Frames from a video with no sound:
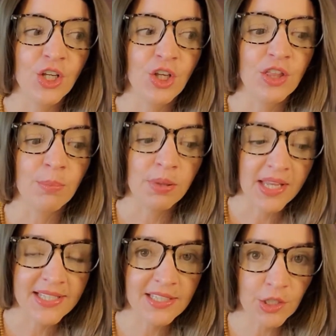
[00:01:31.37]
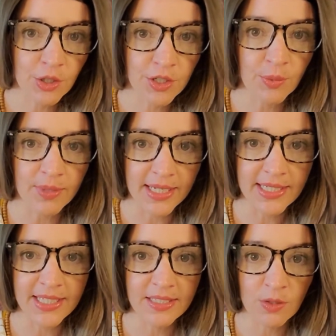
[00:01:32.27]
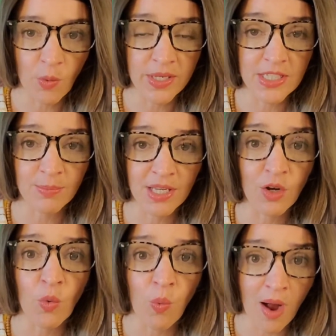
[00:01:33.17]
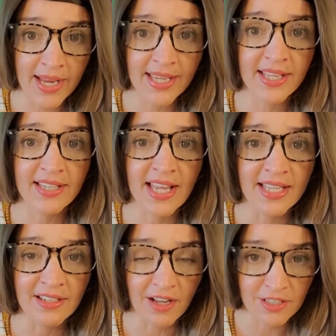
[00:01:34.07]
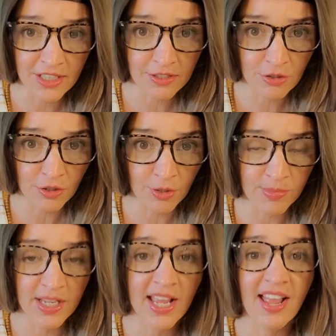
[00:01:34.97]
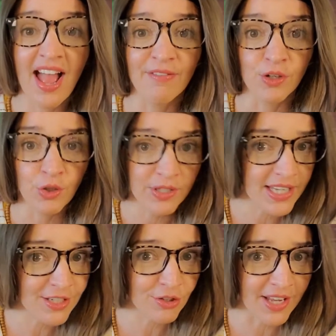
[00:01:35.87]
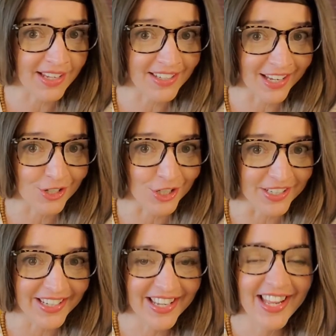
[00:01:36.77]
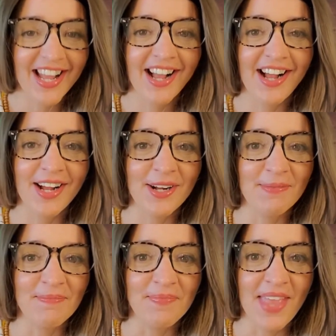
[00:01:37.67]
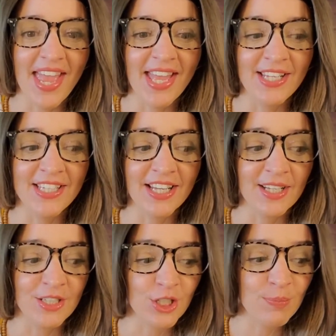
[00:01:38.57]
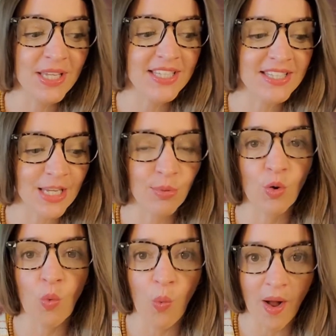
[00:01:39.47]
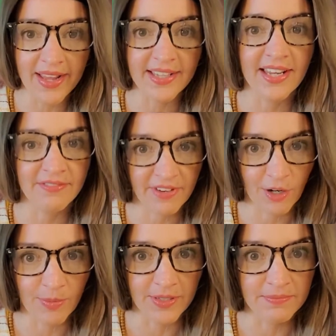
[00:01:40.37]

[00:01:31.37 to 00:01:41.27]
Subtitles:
the place that you're going to write it is going to be quiet and undisturbed, have a good internet connection, and just be a stable, quiet environment.